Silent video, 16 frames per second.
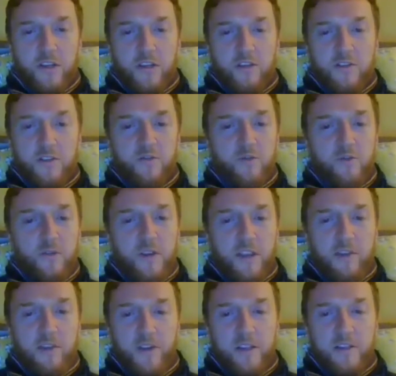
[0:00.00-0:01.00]
The story
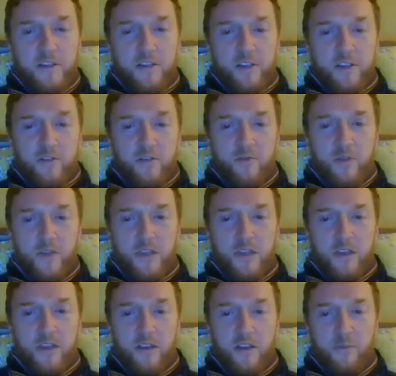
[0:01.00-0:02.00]
they fed to
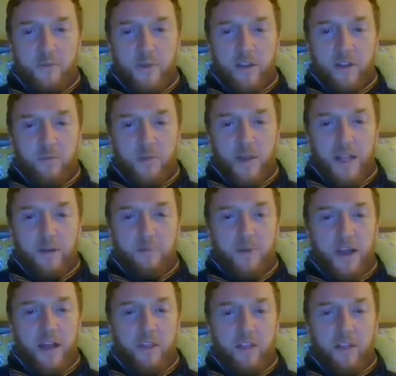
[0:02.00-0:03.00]
Newsweek about the Black
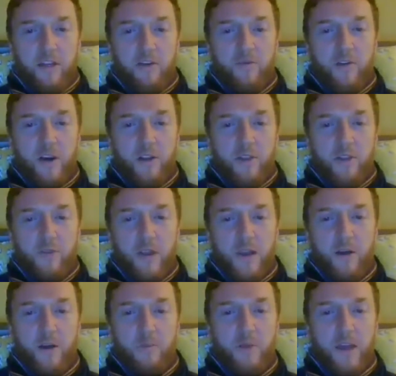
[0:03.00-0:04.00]
Panther fathering
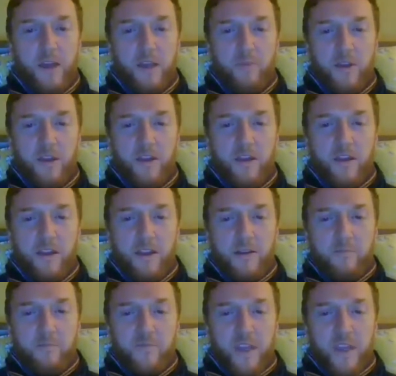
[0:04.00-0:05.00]
her baby,
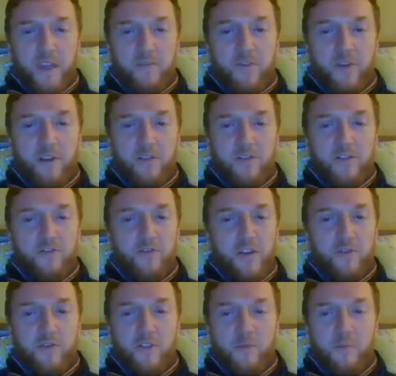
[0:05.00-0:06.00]
it fell
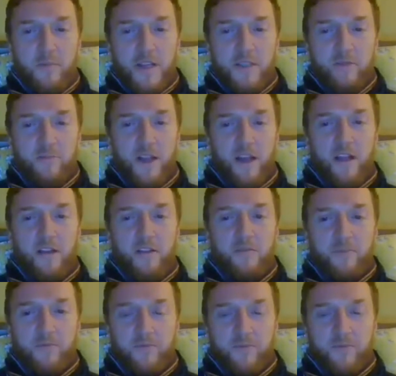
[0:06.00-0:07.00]
straight from the metaplan.
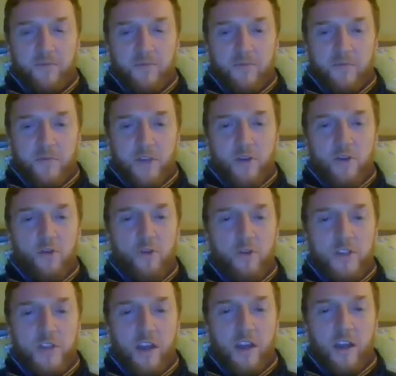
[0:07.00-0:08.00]

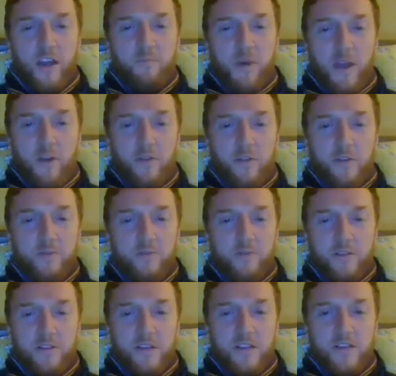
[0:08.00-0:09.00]
Cause her
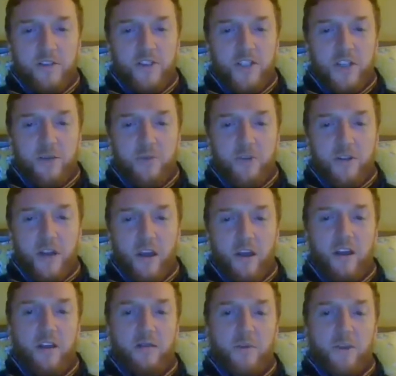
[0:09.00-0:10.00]
embarrassment and cheapen
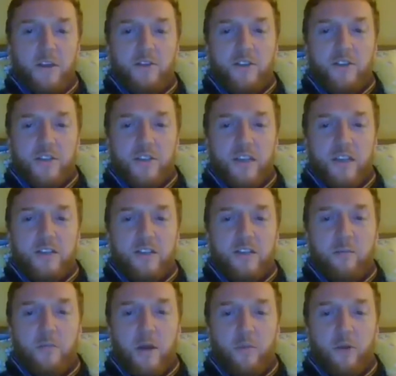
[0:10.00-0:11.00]
her image, says
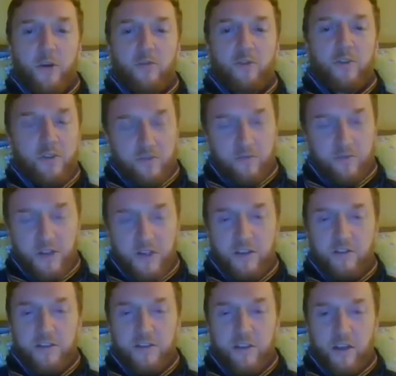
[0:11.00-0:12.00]
the memo. You can read
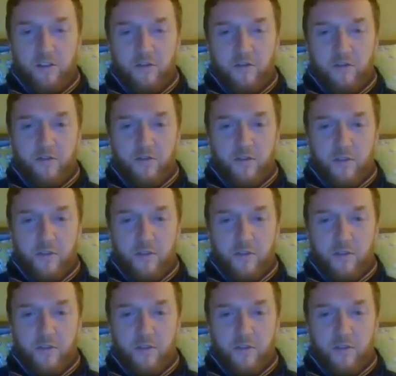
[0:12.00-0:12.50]
it yourself.